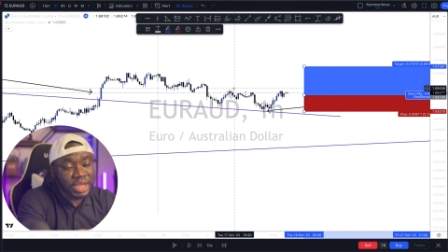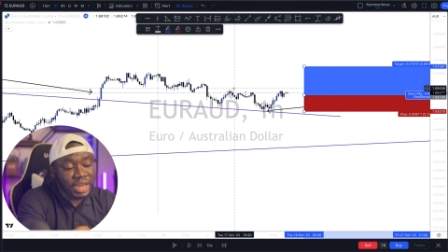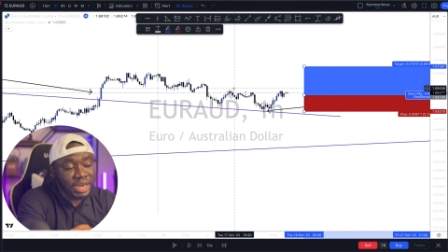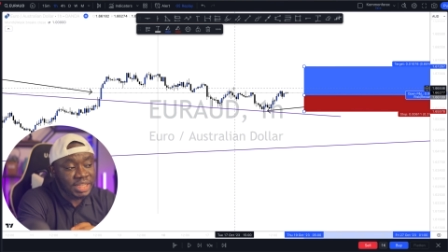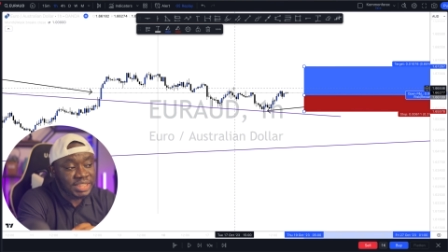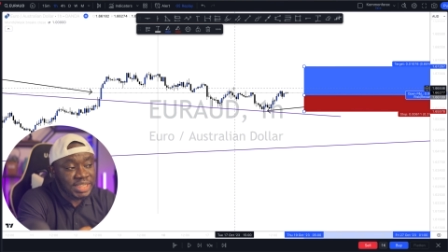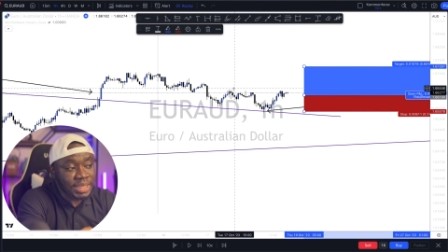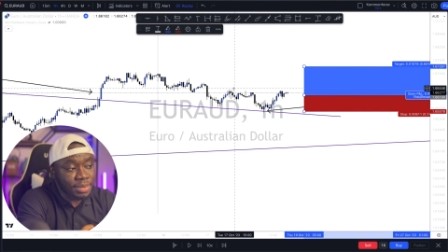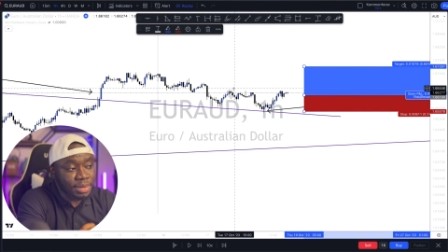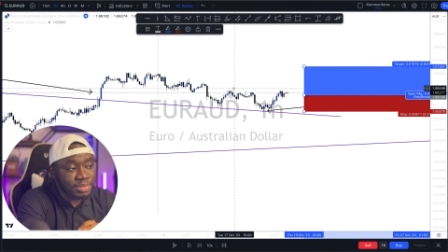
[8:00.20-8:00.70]

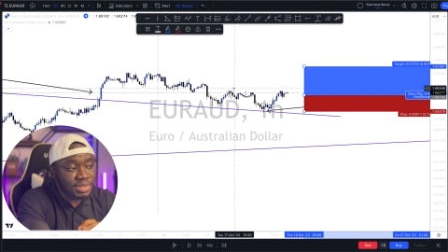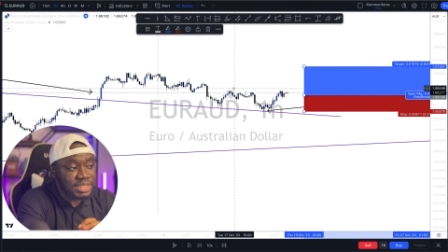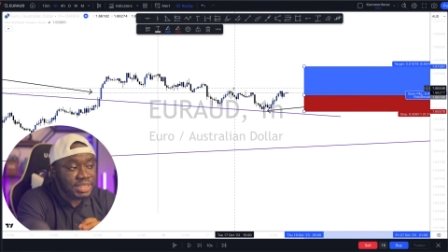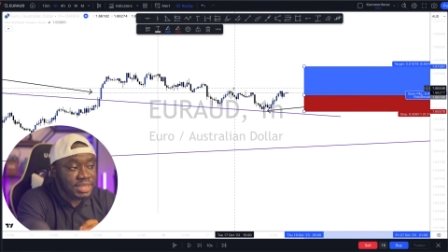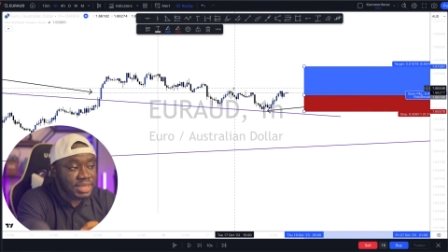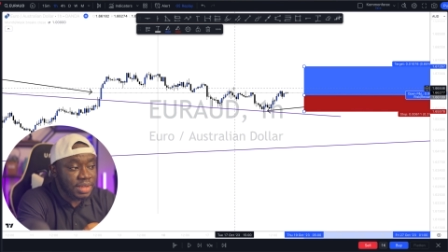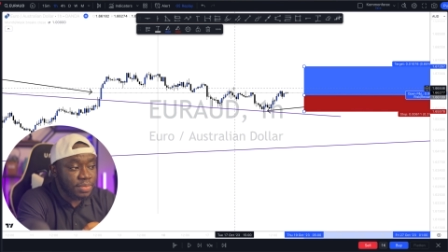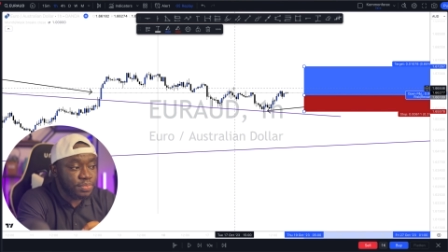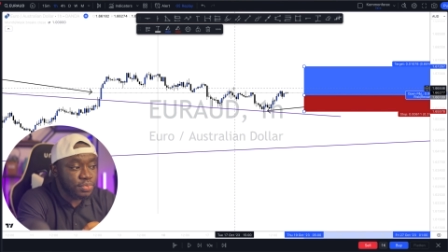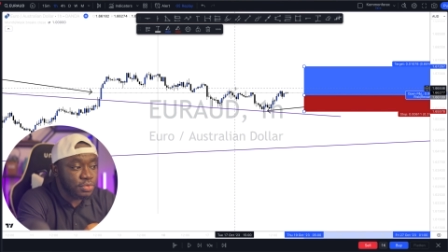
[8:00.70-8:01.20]
anytime I'm
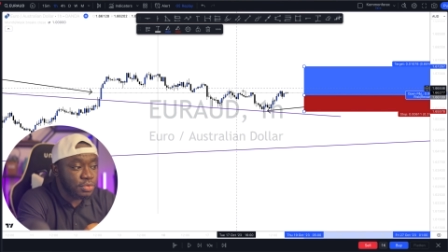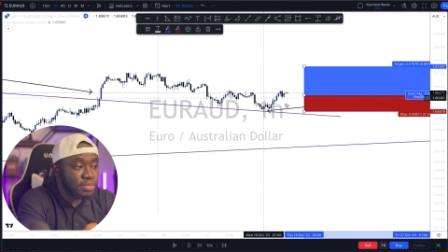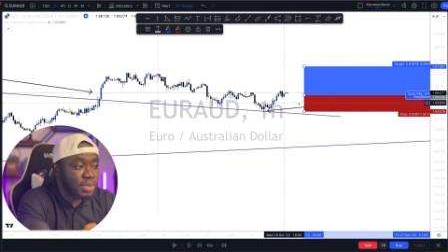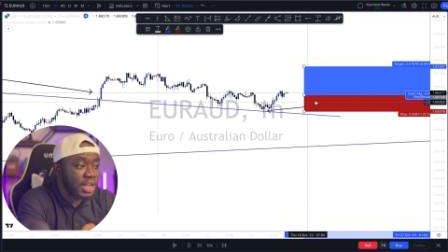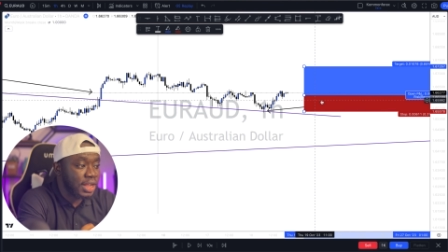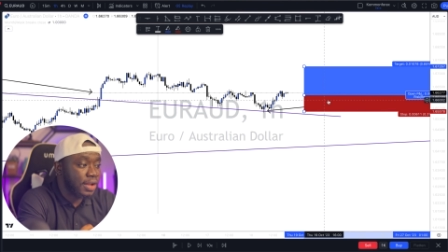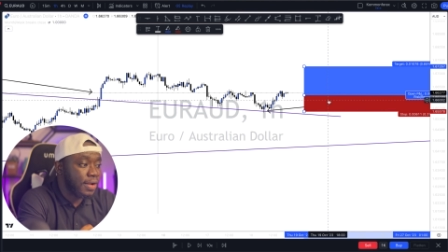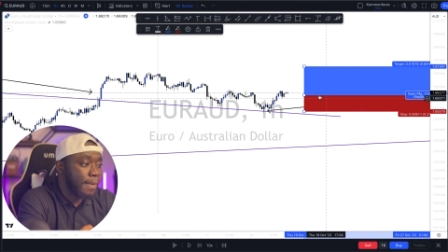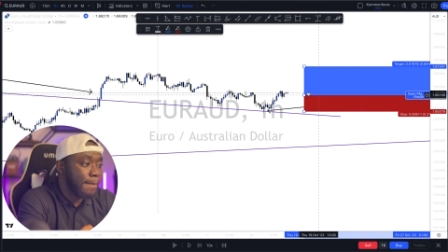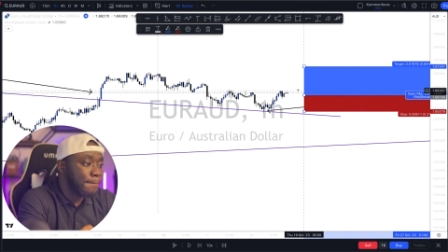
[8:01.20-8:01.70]
seeing a
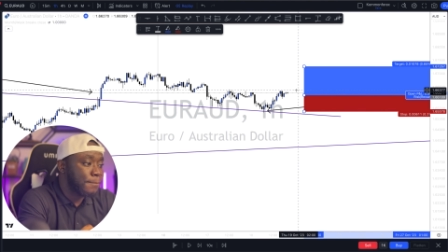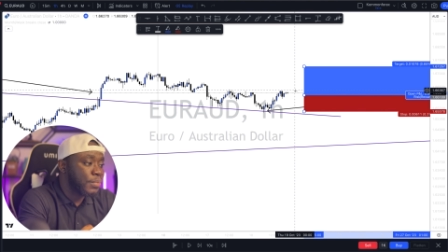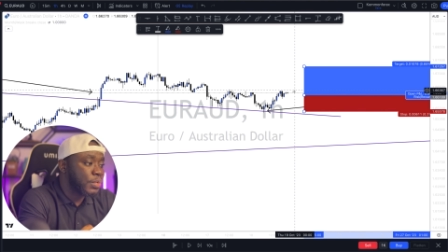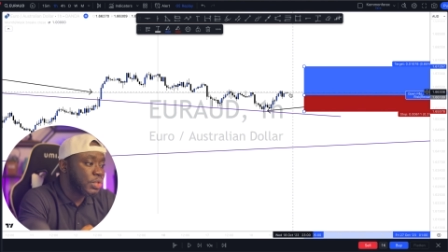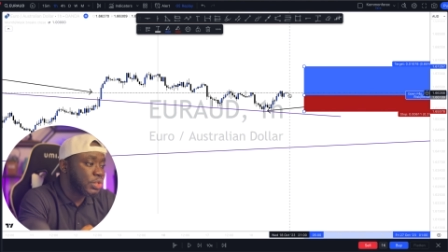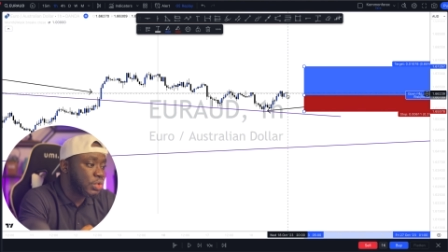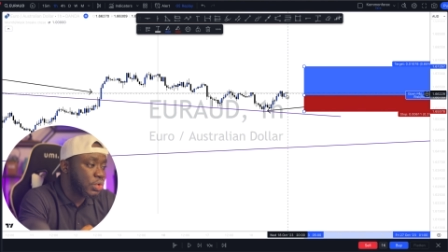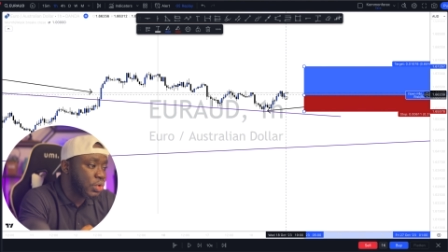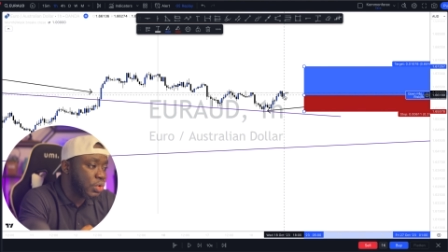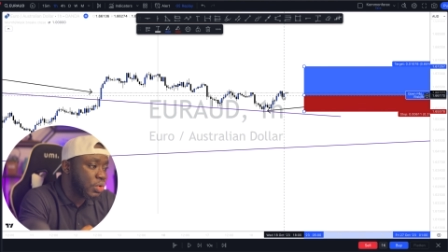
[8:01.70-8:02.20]
pullback.
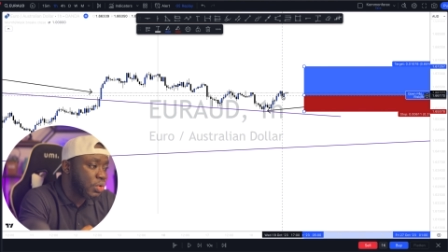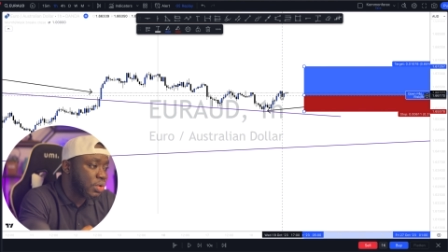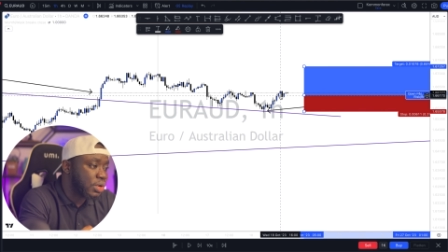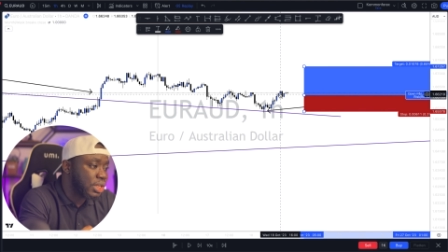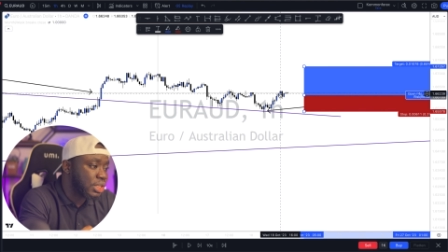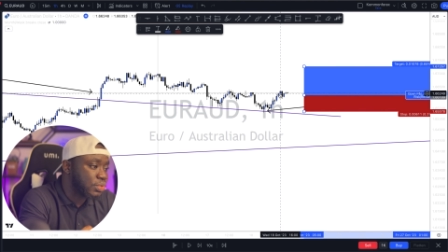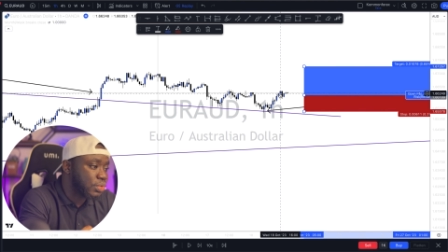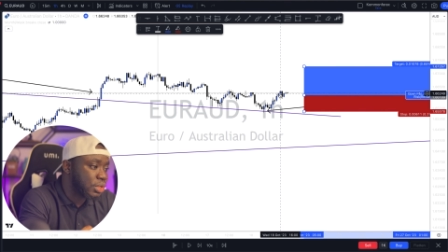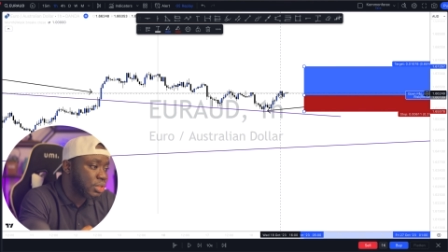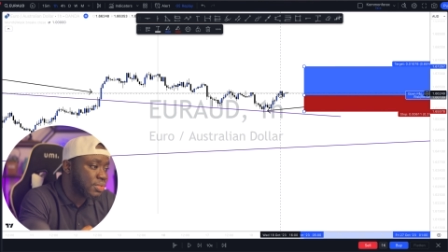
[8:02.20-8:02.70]
So
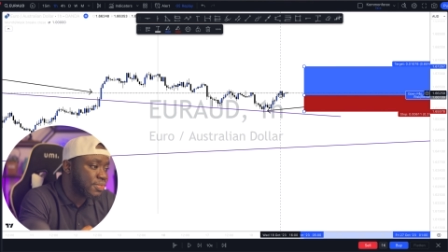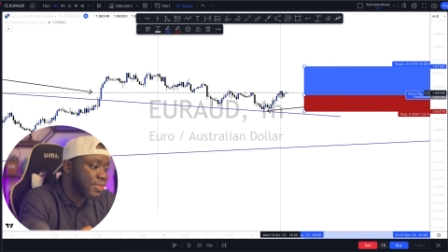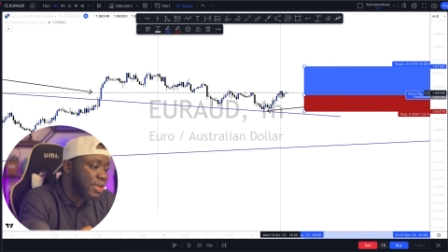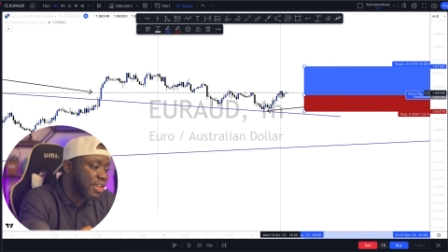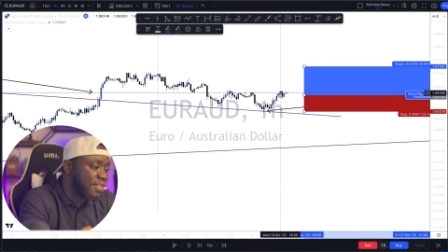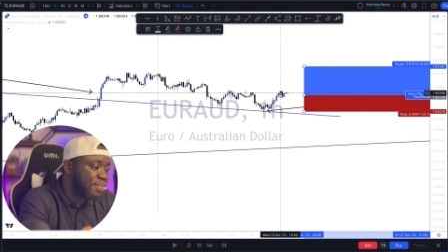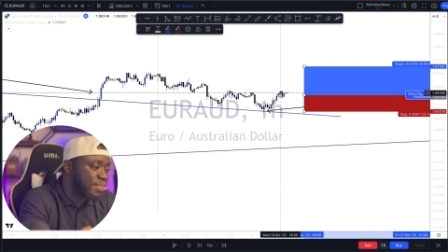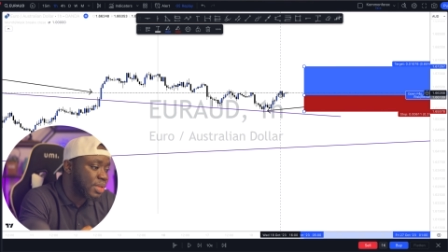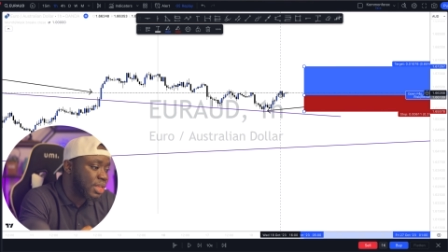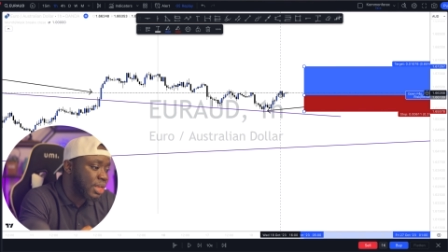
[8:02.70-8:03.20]
this was
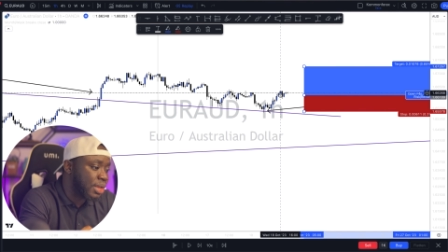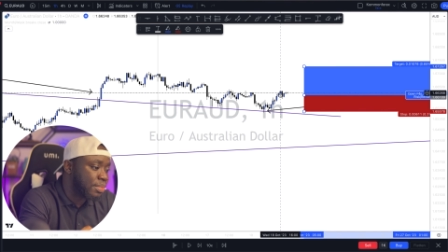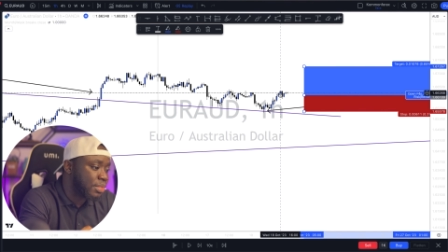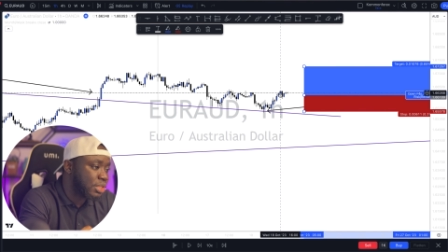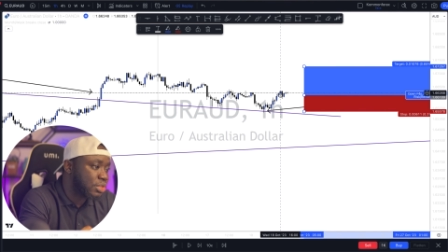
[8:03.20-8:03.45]
5 p.m.